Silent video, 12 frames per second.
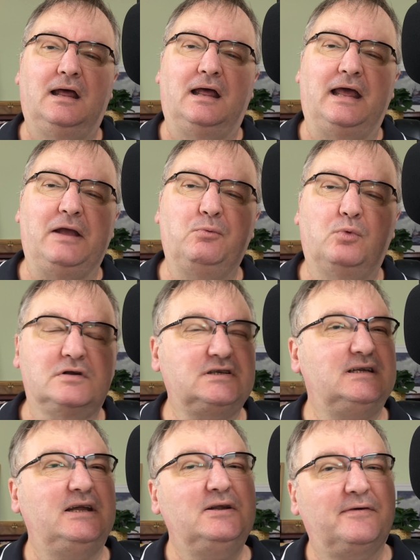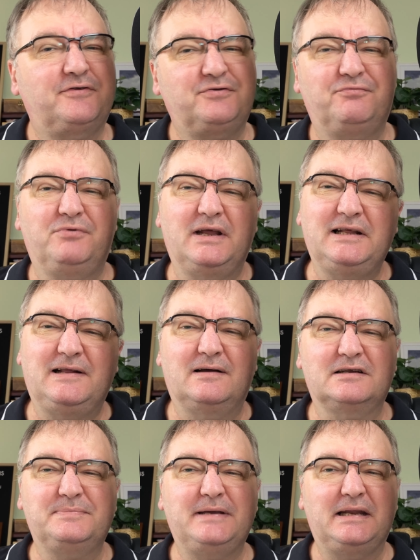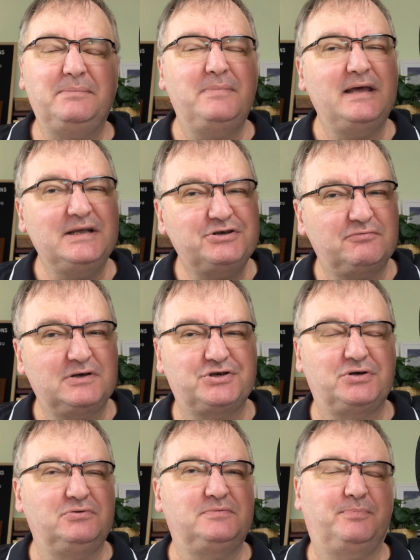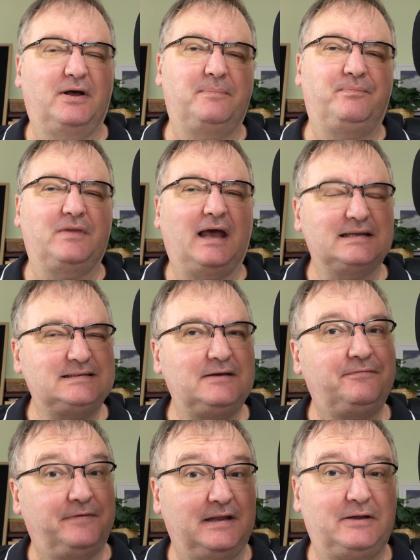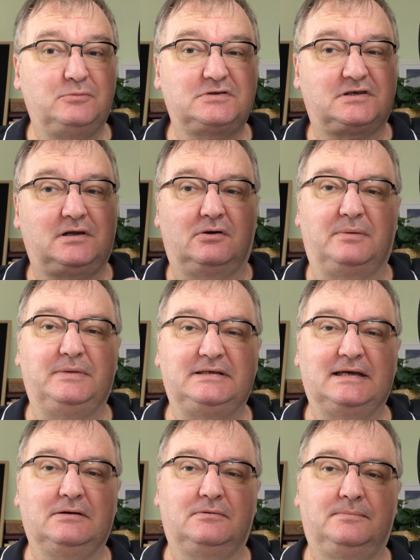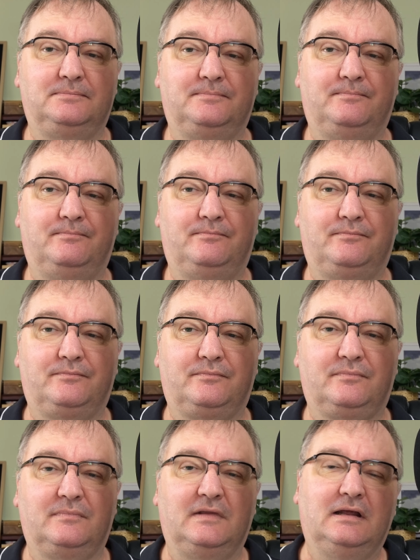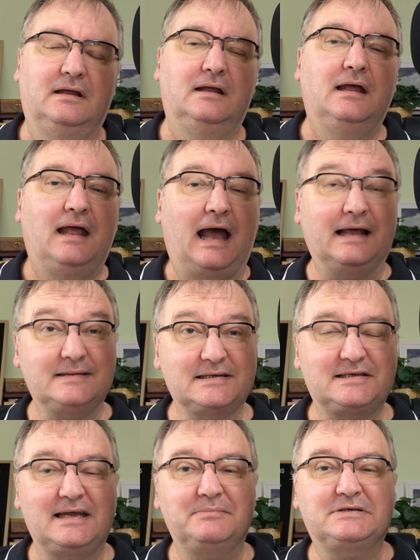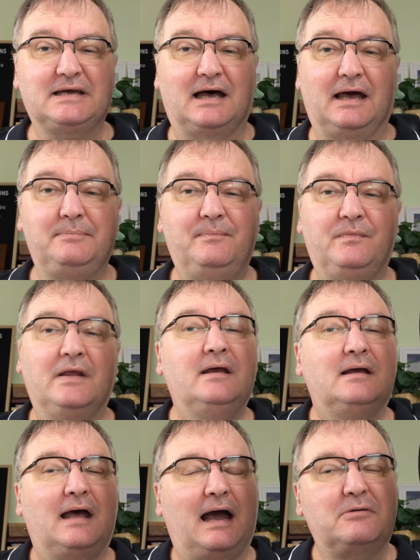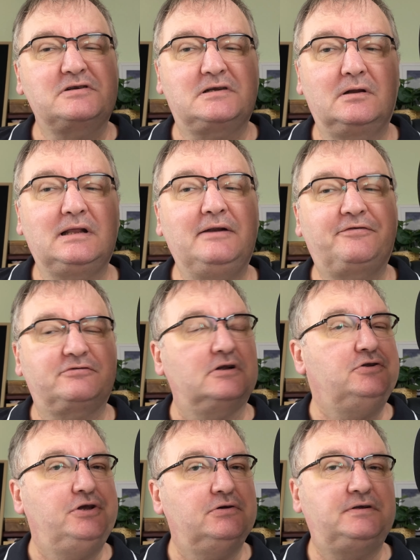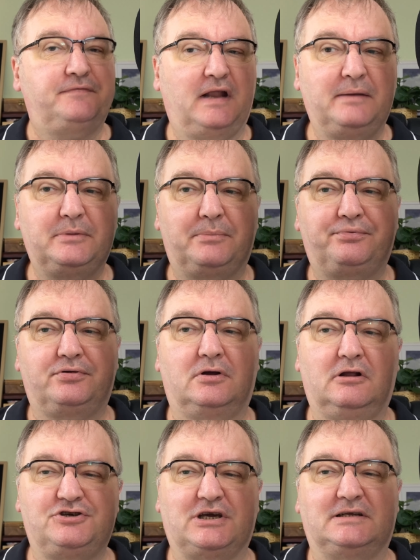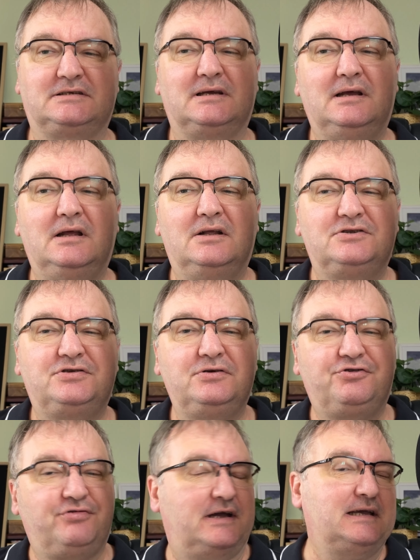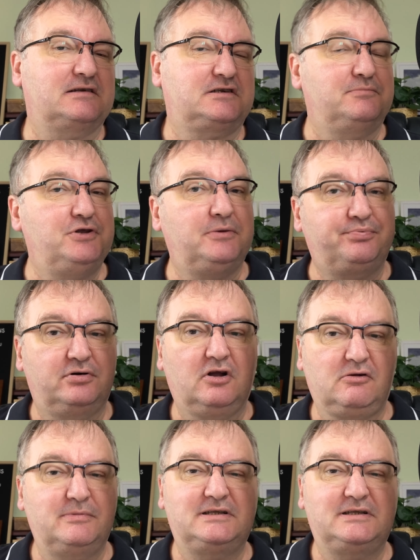It wasn't enough to really cause me any major issues, but I did feel it was slowing me down. At the same time, I was looking for a new development project to try out some new programming